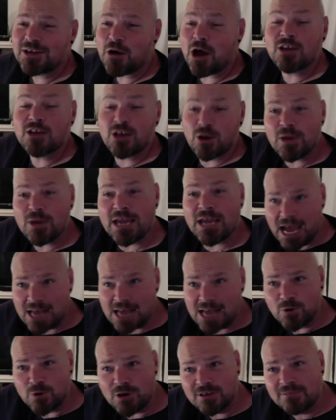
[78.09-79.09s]
I know we
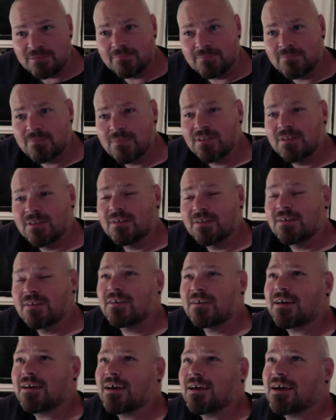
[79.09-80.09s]
had one.
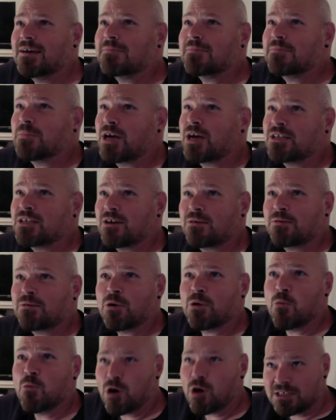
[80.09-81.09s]
Um, I don't know
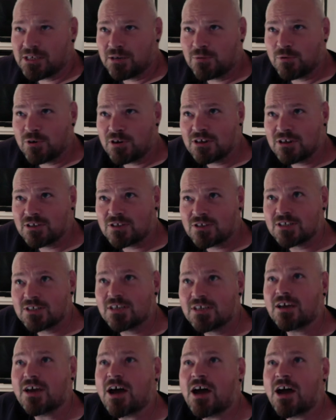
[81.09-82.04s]
what it was.